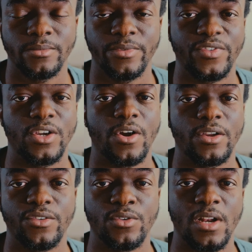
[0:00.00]
figure
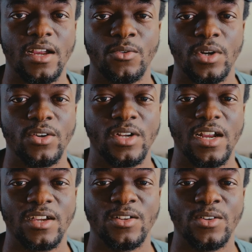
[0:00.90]
out if you like, whether you
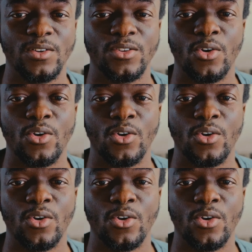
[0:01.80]
like it or not,